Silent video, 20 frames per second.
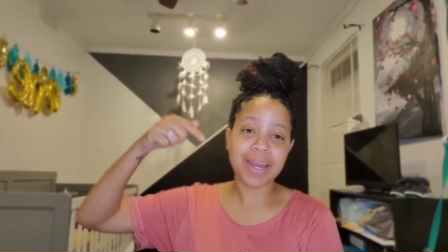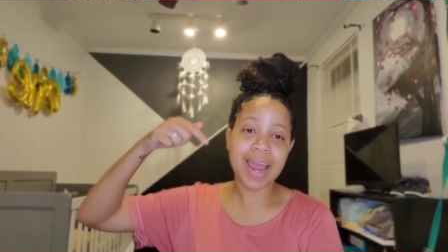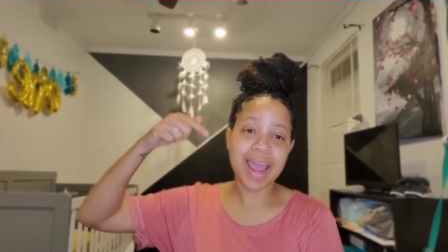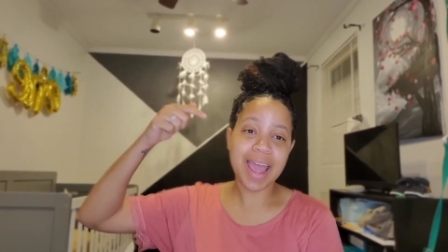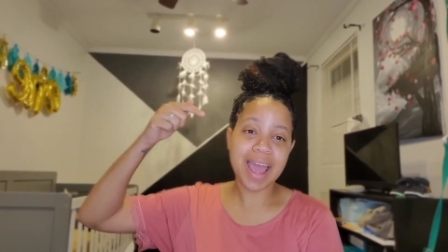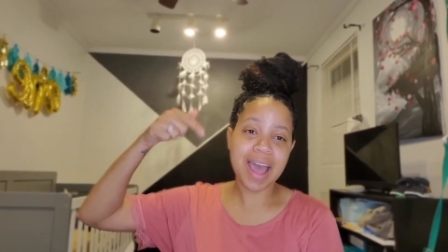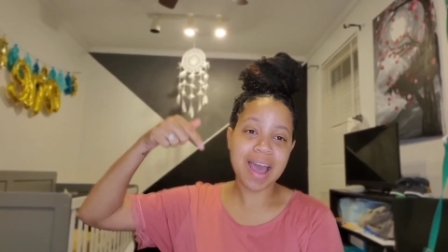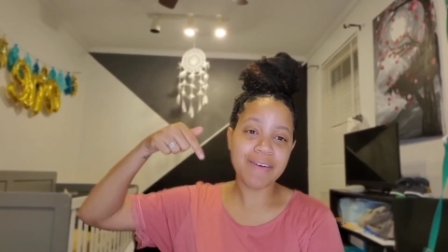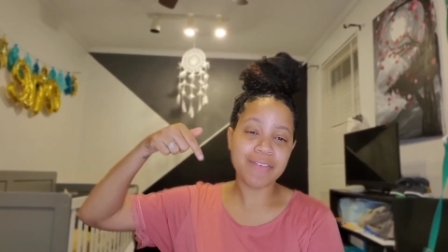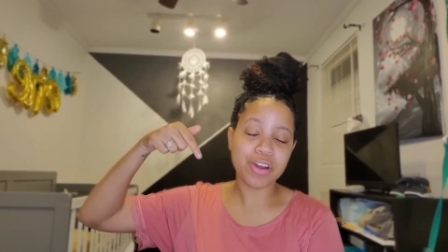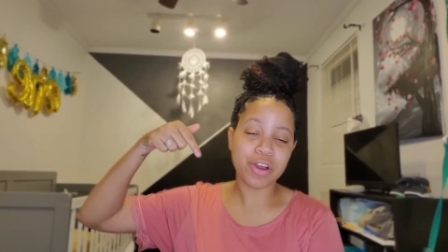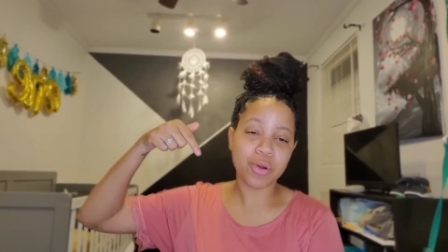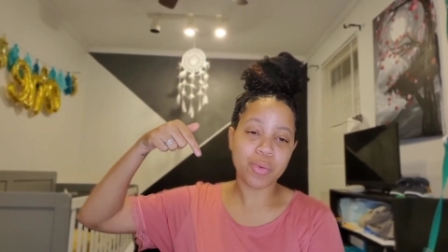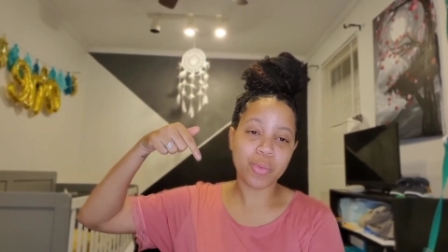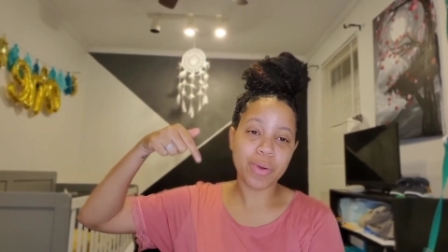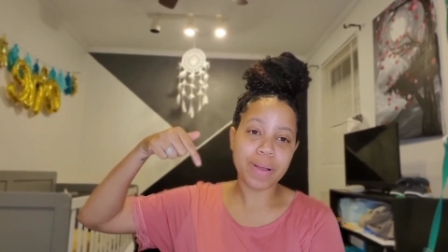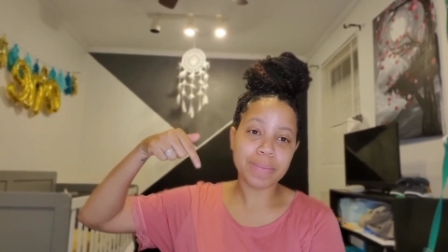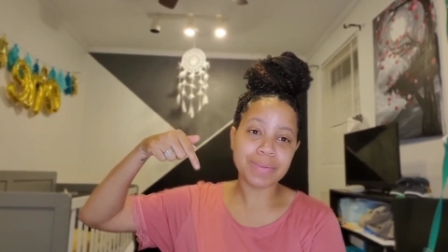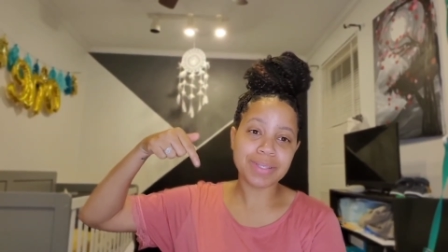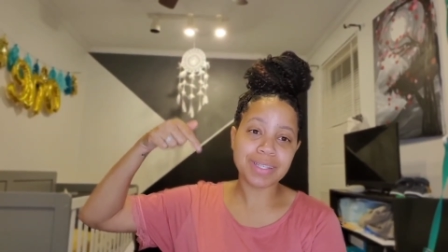to have her
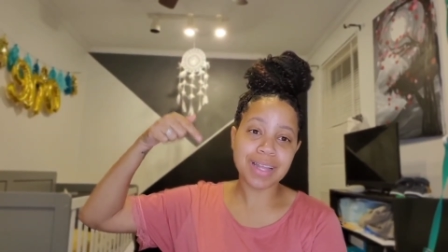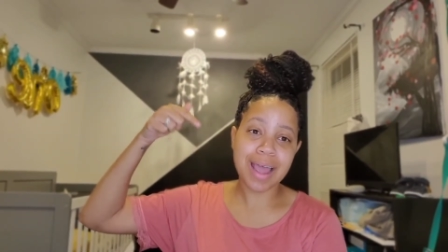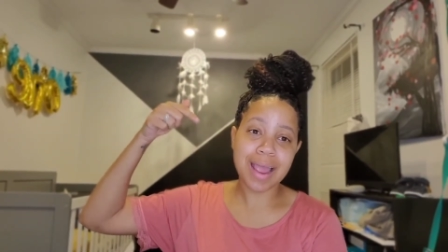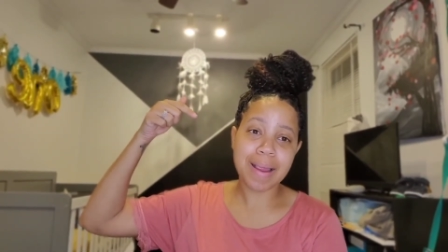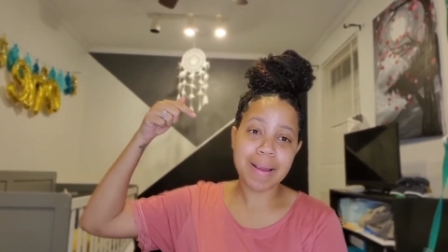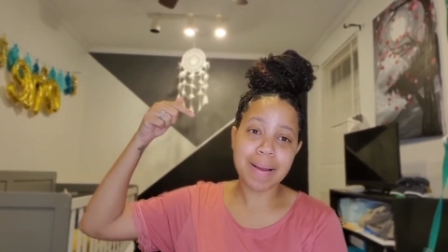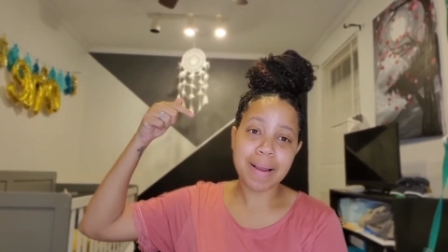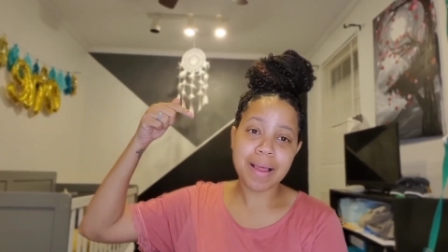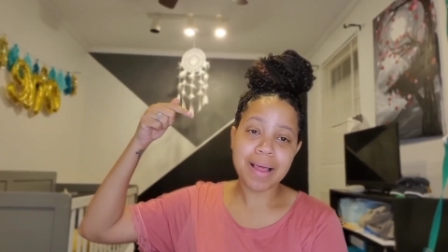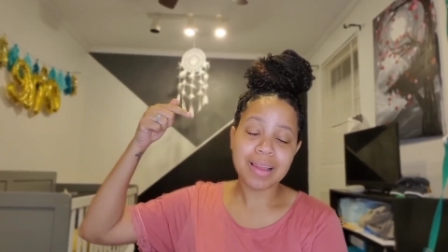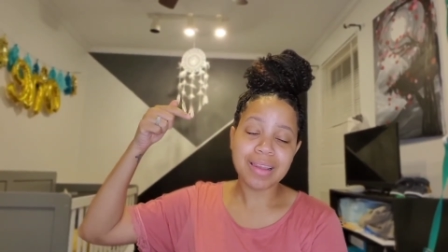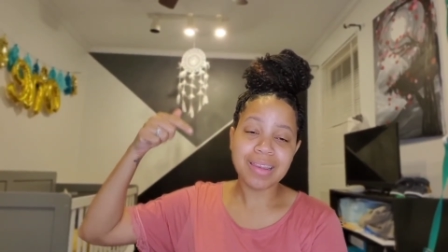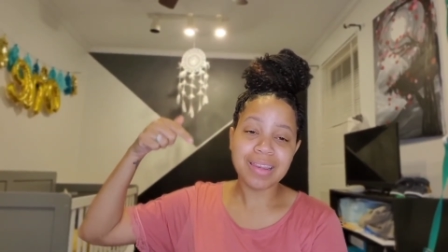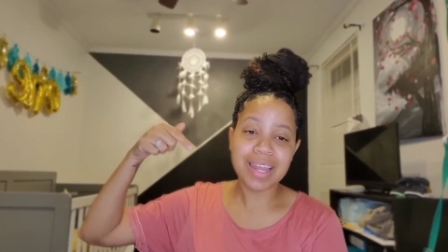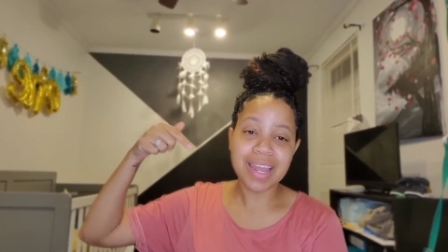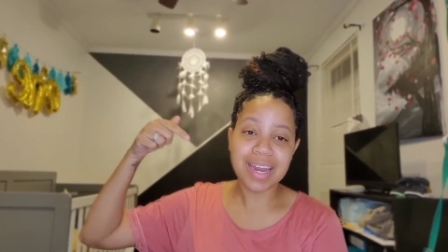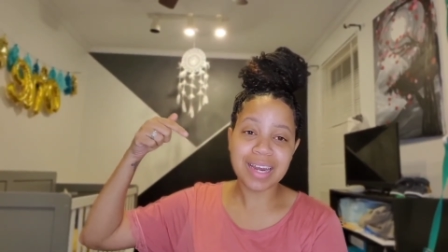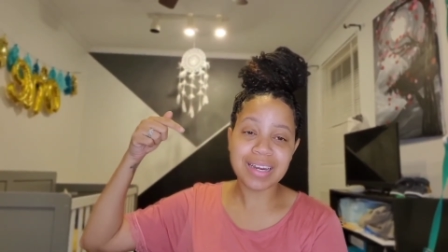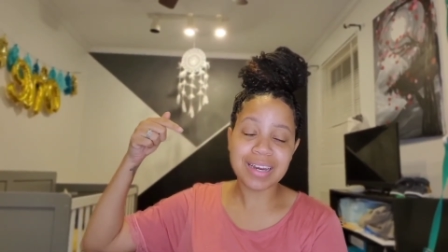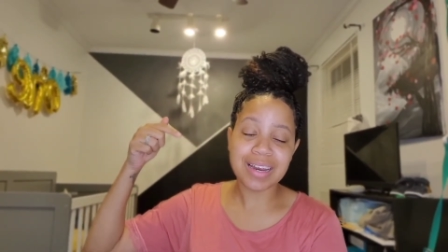website
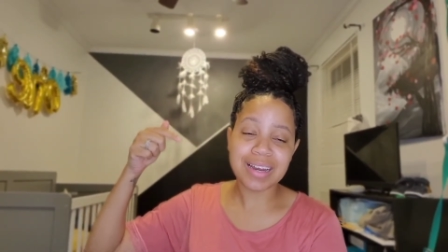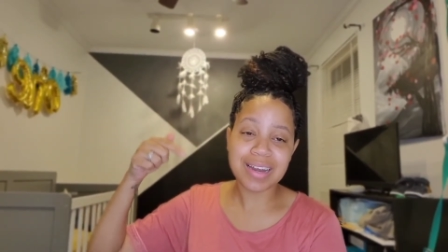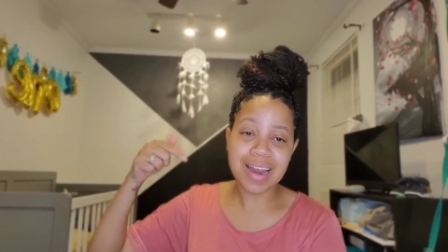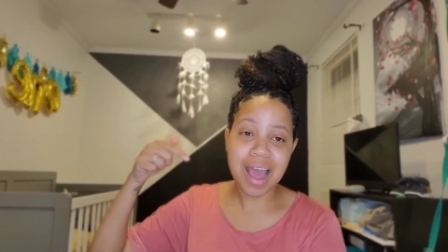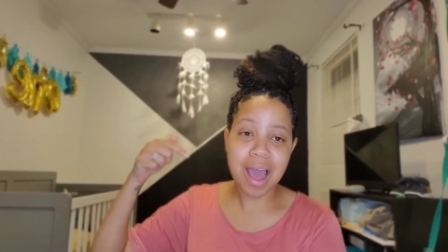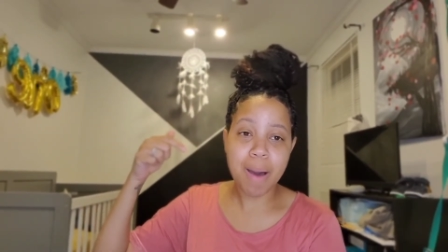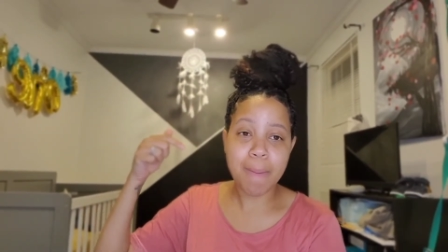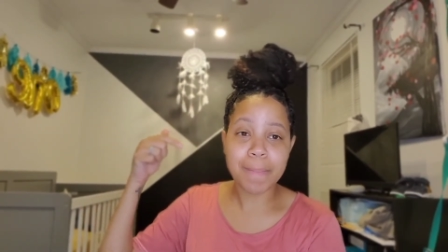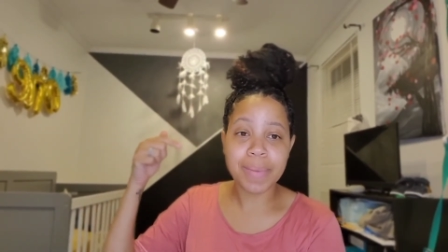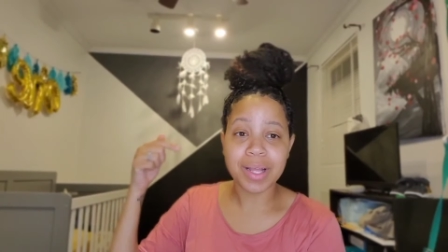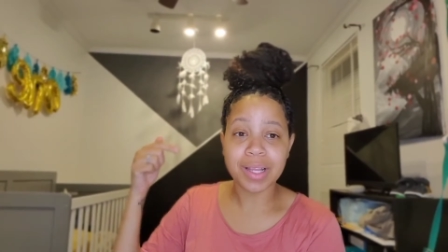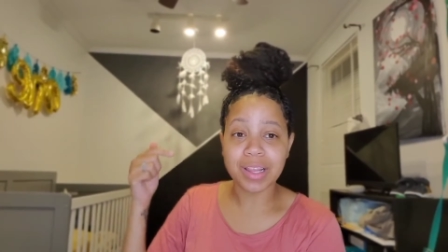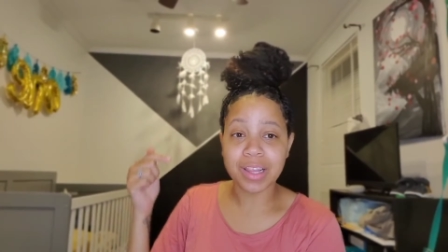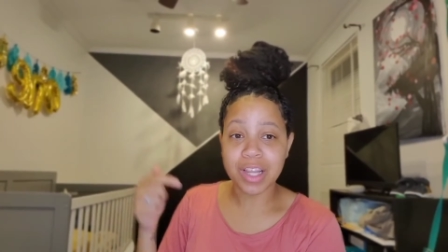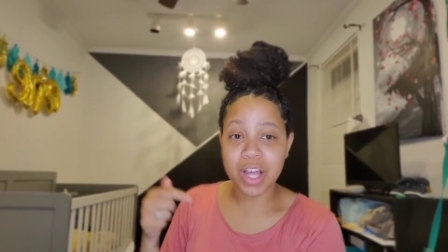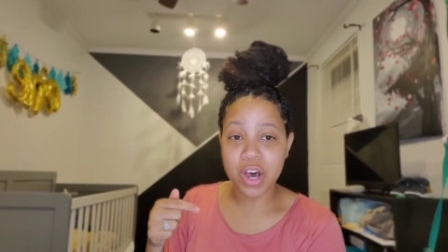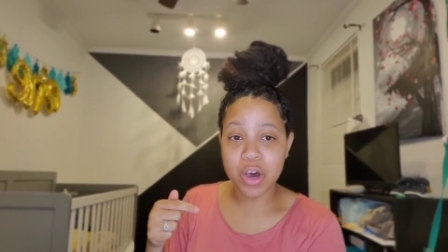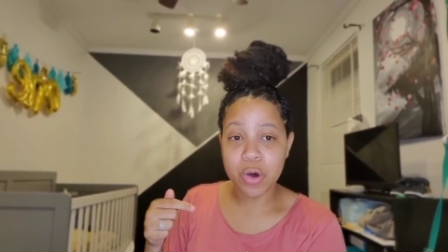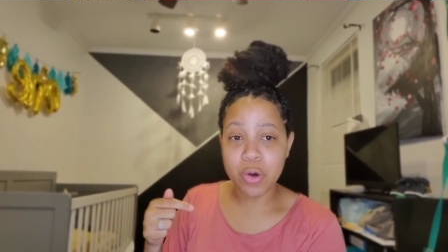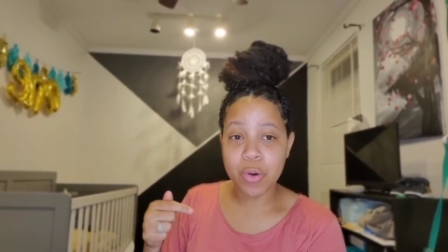linked down
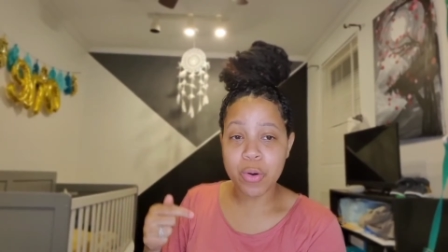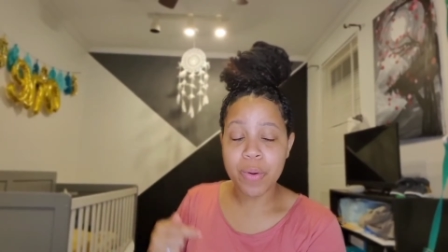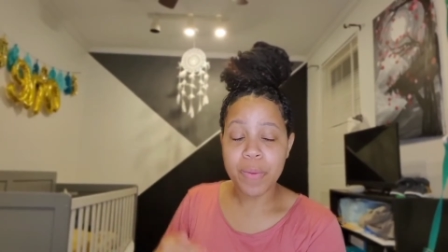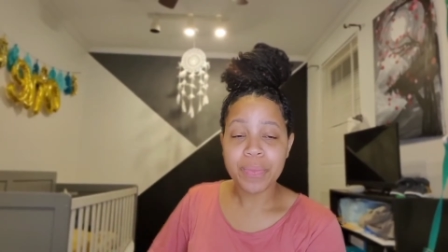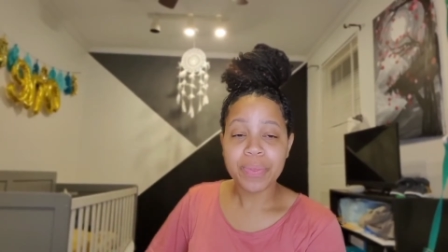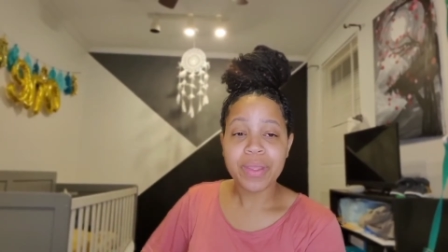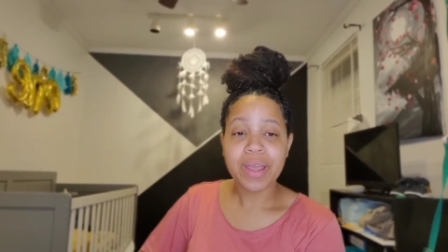below.